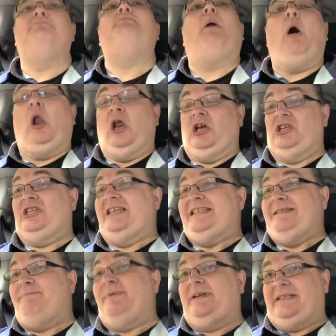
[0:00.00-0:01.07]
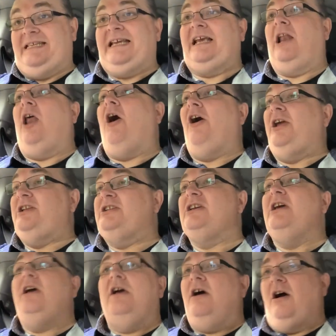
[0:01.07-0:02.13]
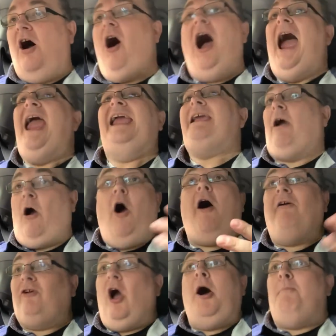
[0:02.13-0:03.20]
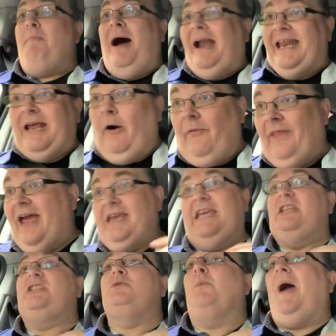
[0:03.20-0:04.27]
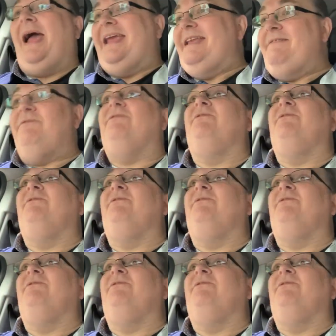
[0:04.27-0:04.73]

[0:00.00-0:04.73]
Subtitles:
Bollocks, is it declined? I've got money on there, you twatting.